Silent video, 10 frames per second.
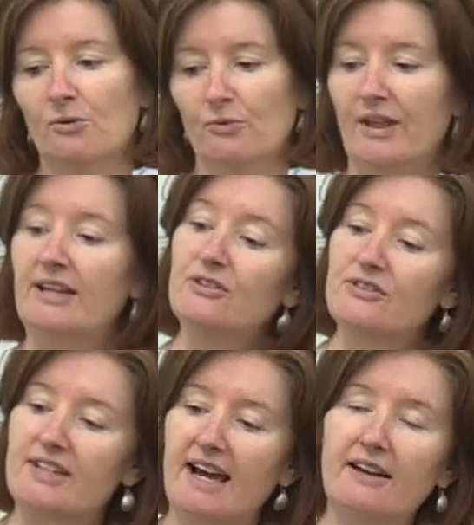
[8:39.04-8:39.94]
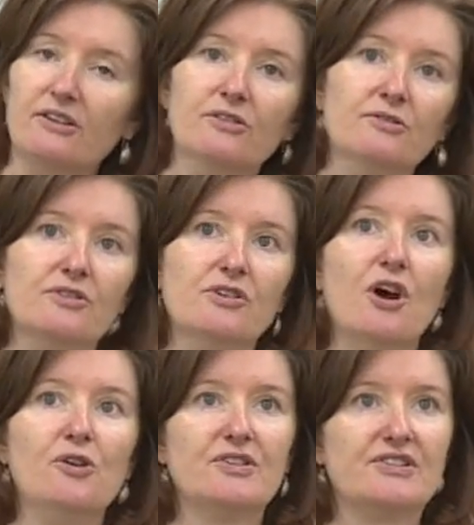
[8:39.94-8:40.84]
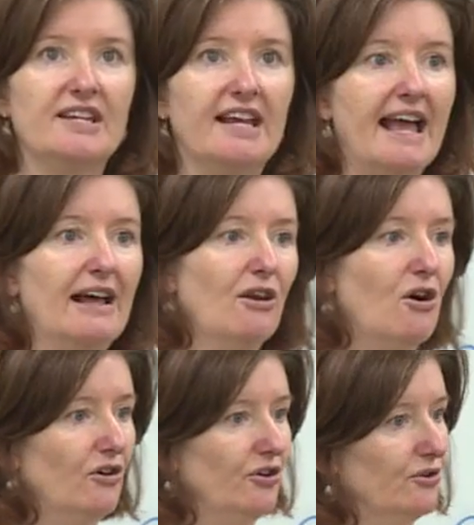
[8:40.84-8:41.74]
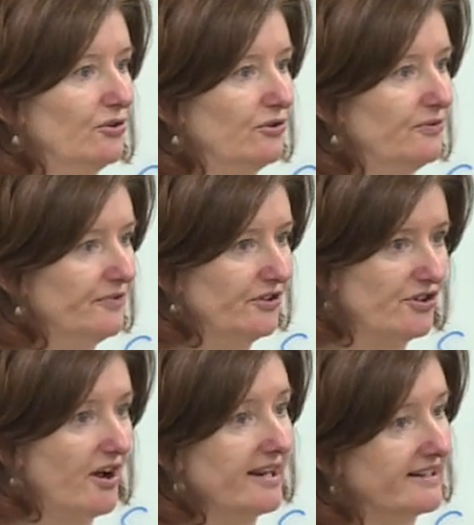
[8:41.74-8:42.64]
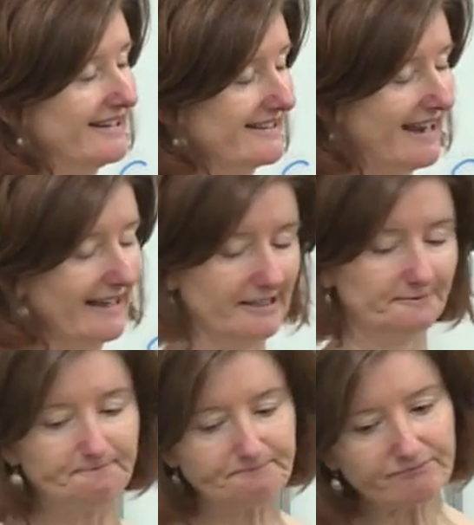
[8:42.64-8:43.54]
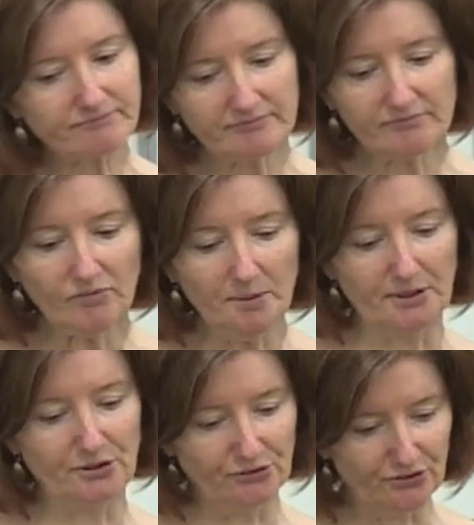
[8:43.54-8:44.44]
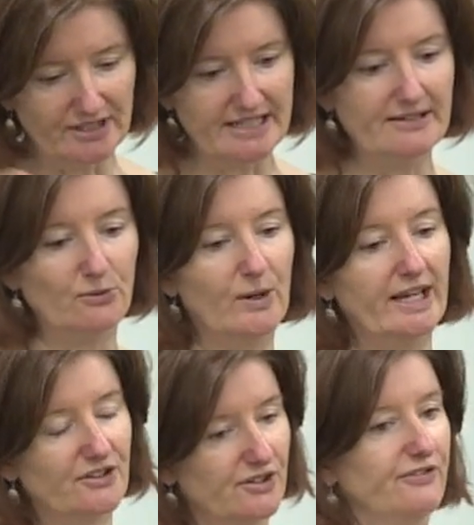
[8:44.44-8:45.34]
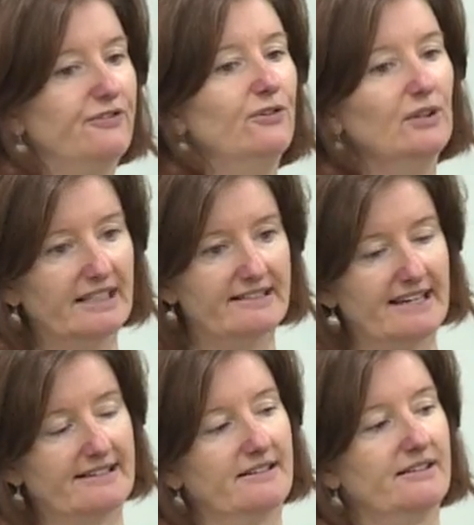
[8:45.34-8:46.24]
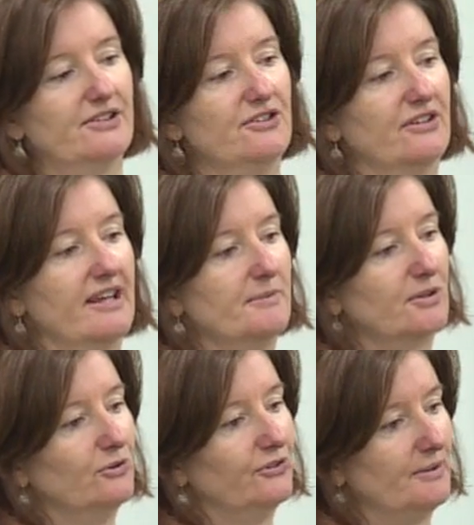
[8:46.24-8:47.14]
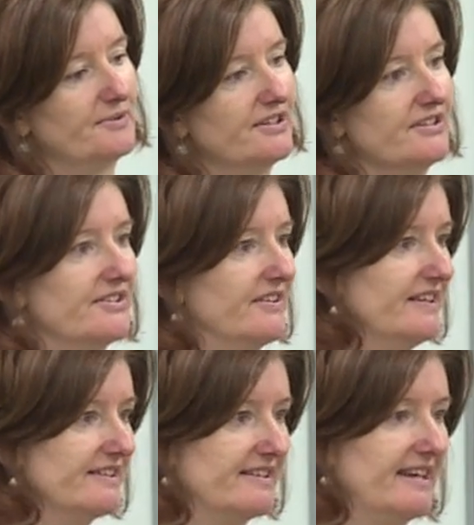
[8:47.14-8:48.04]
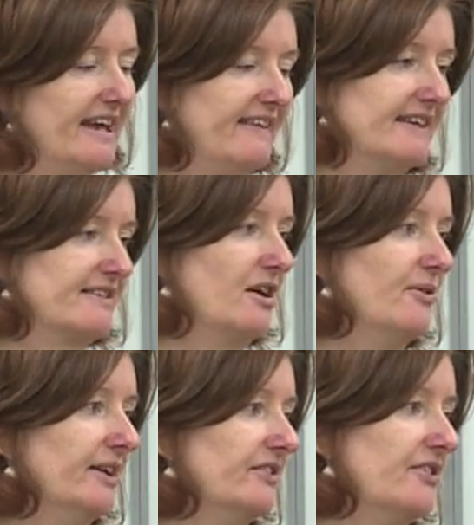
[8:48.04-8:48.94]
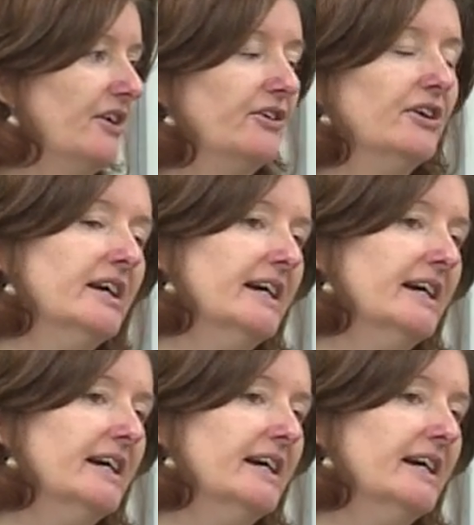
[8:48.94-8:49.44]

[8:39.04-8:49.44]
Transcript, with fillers: then you start noticing how long the diet can take, because you need a week to fully test a certain chemical substance and then see how that's going. So